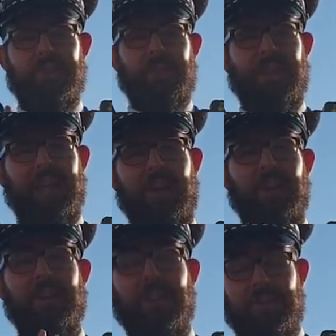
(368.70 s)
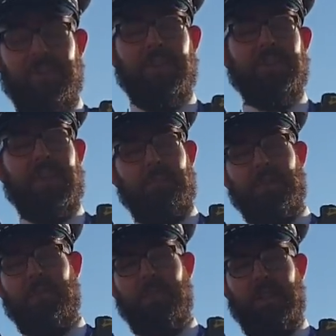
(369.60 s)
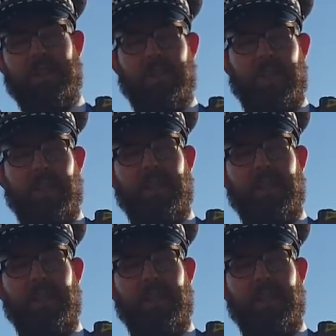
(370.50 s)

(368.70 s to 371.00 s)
speak now and ask you not to cut me off while I do it.